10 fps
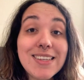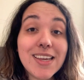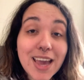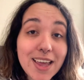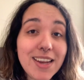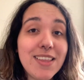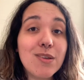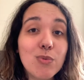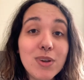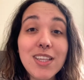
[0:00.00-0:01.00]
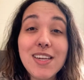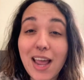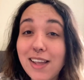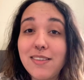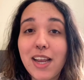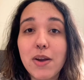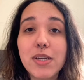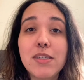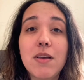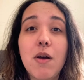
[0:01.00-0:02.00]
again, in the really nice
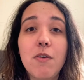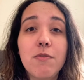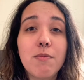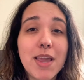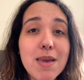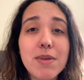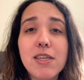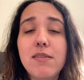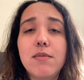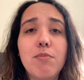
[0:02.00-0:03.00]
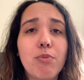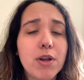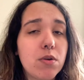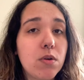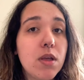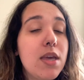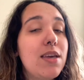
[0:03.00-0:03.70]
areas of Miami. He's in Brickell.